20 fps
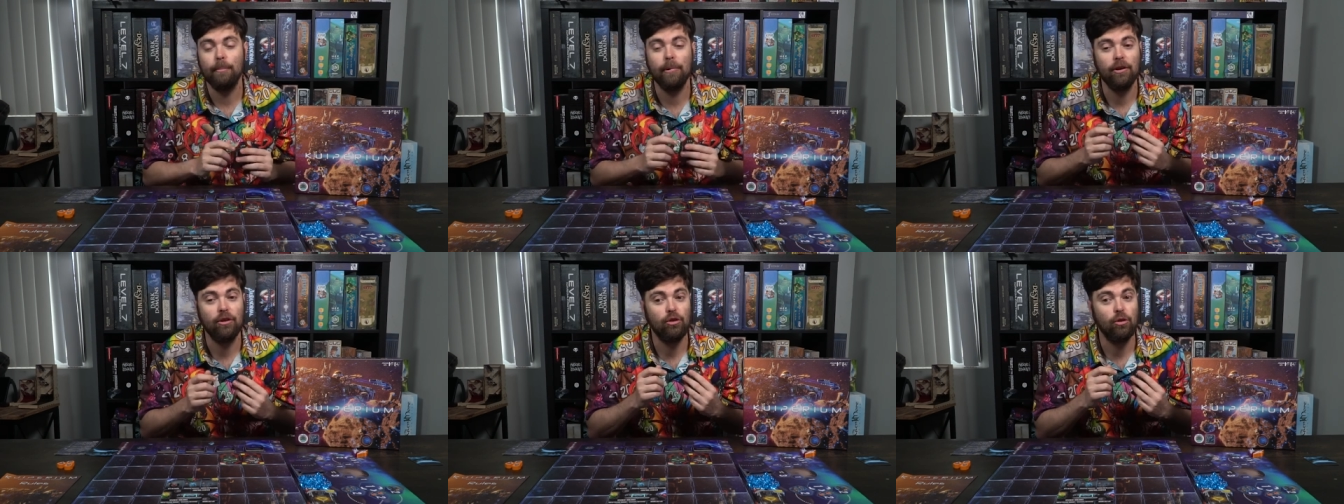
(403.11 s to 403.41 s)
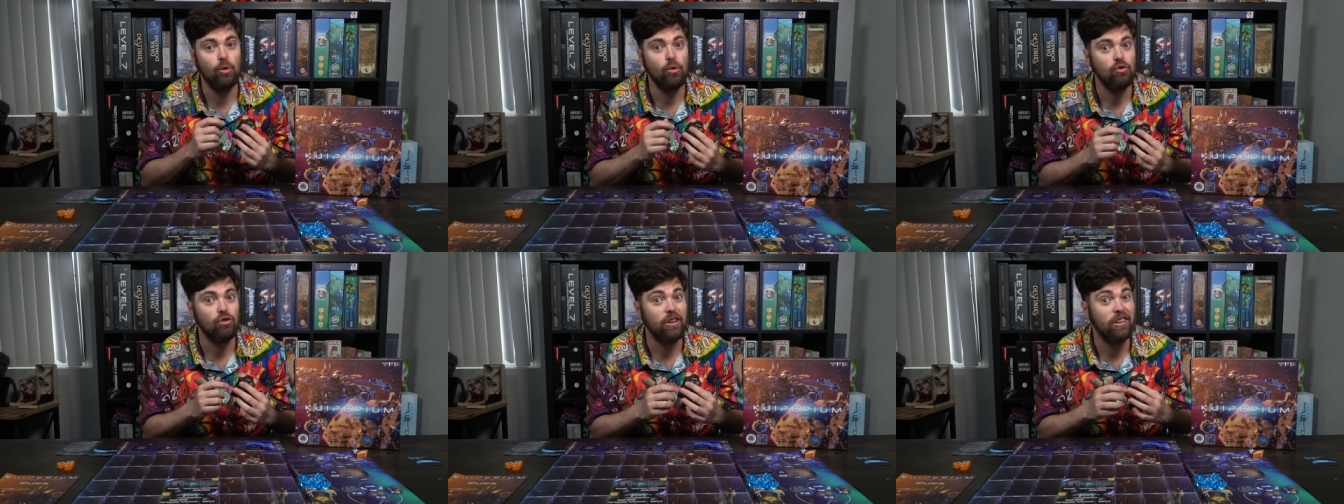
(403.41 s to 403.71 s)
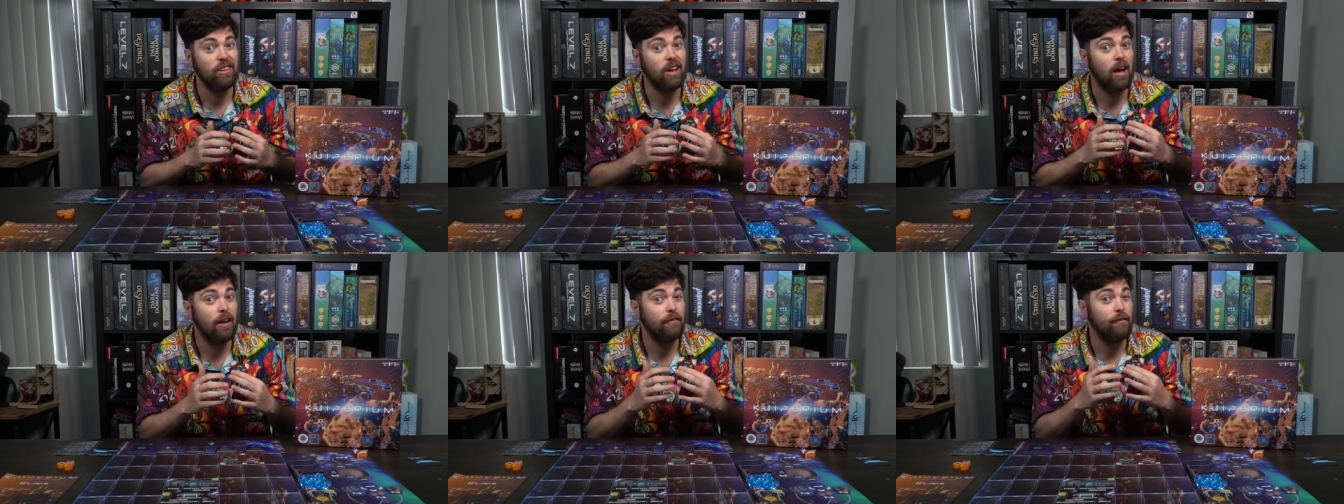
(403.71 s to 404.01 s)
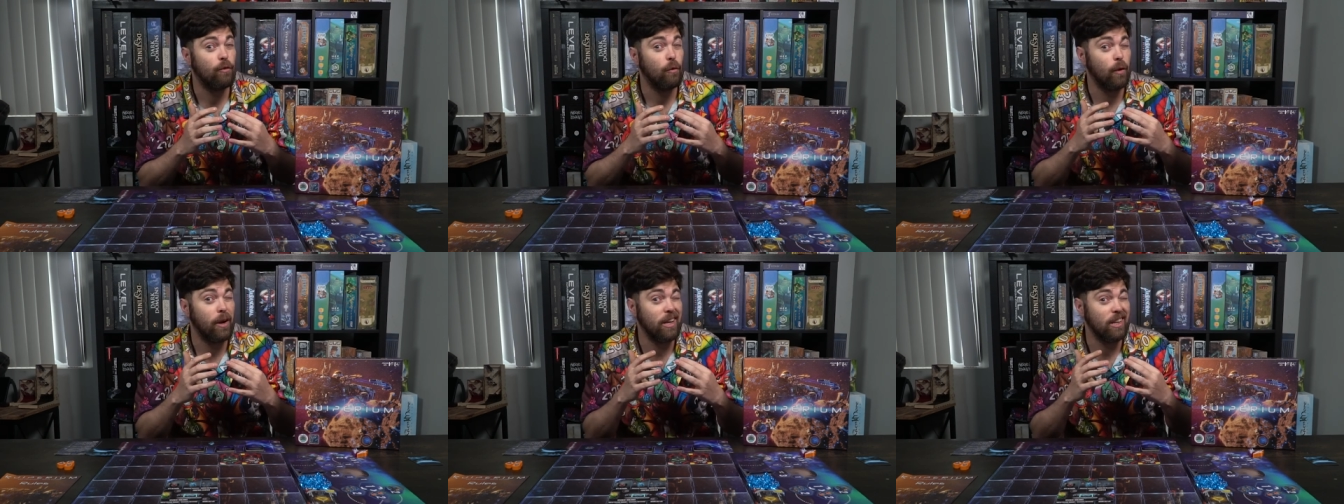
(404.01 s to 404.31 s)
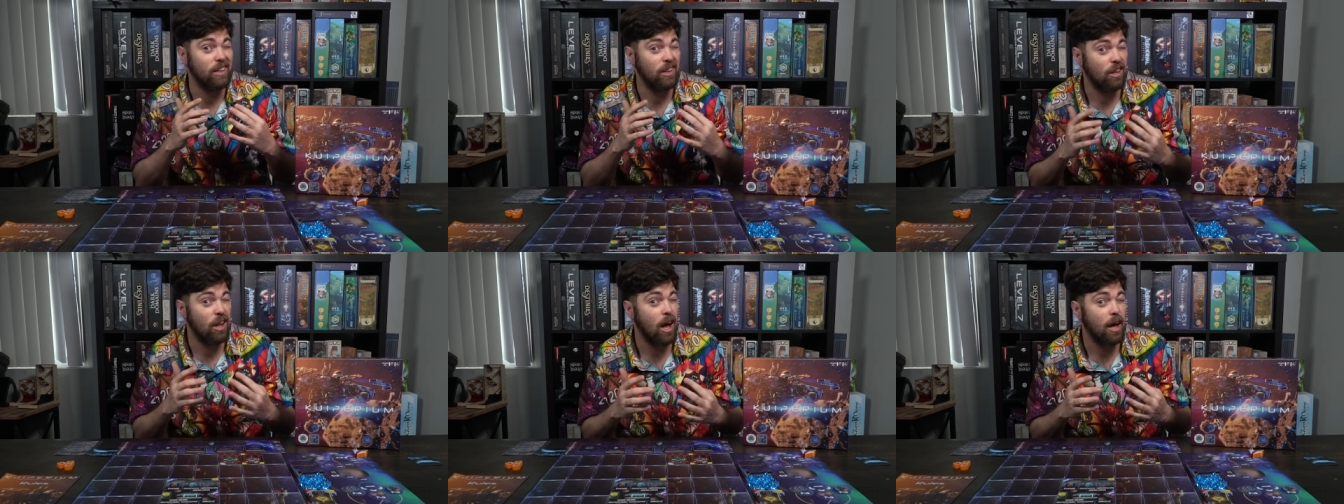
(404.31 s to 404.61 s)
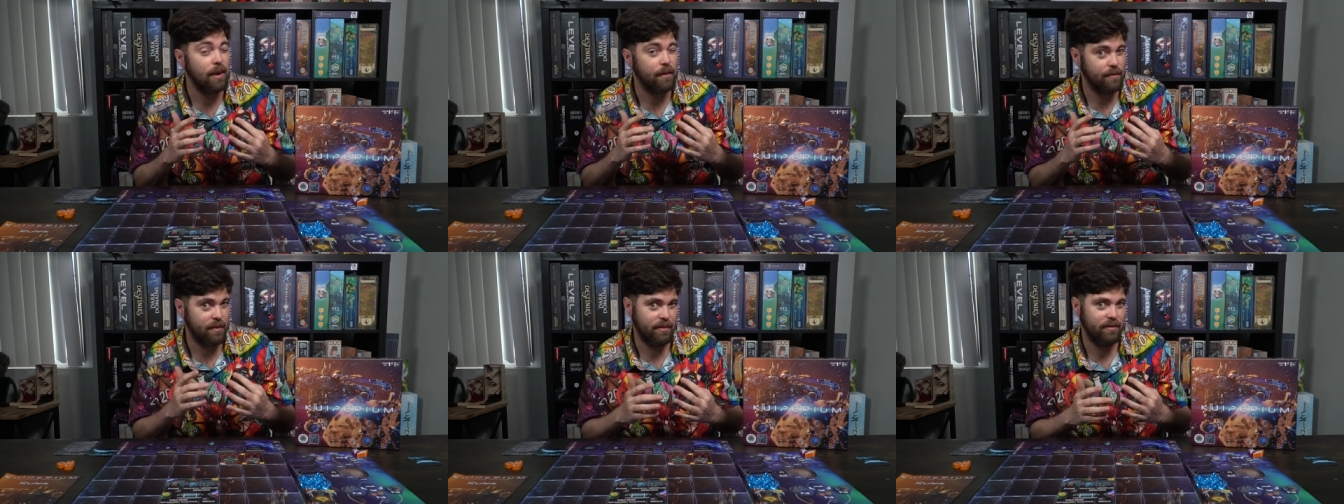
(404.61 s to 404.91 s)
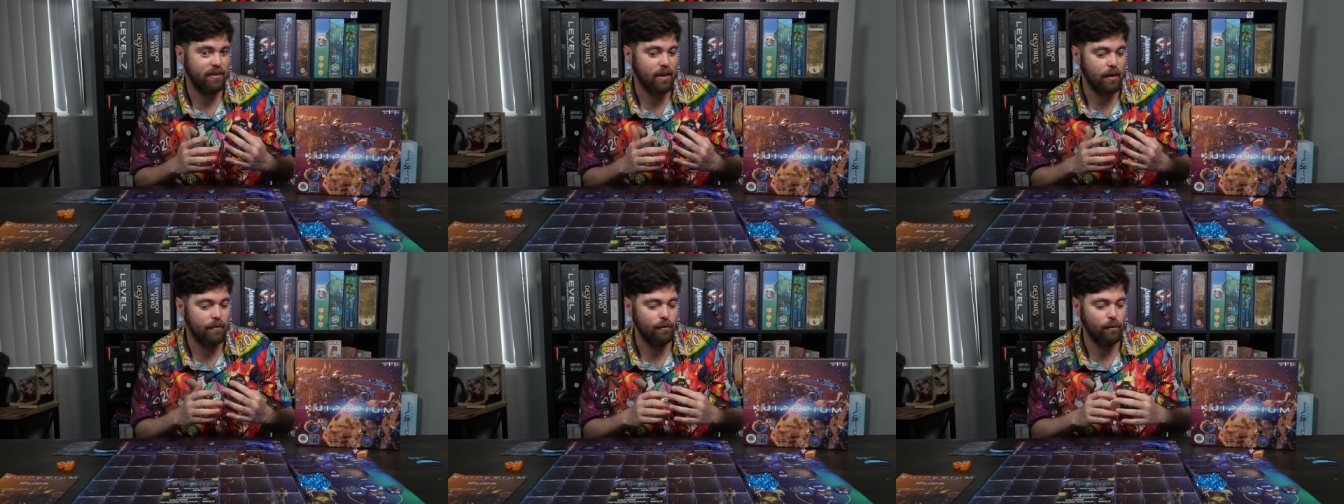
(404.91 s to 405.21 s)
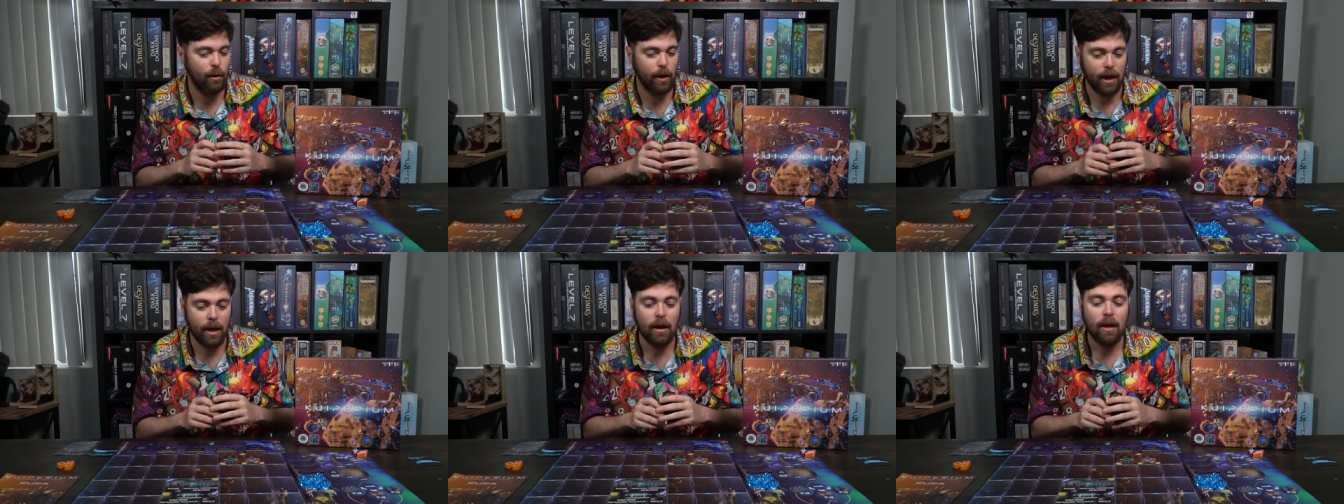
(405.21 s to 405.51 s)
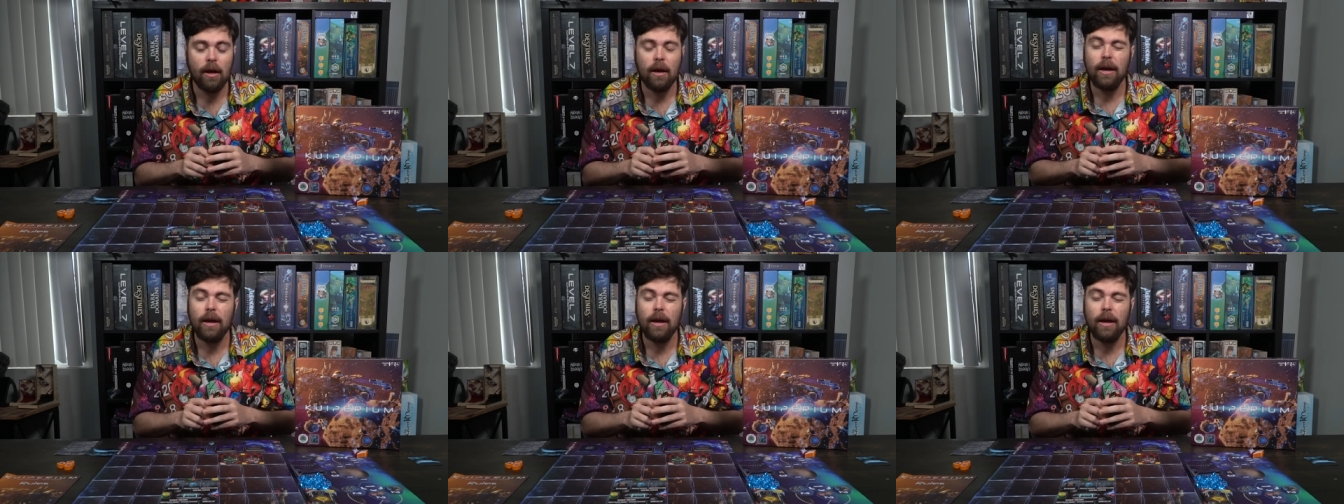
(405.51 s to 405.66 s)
but usually not for a lot of discovery.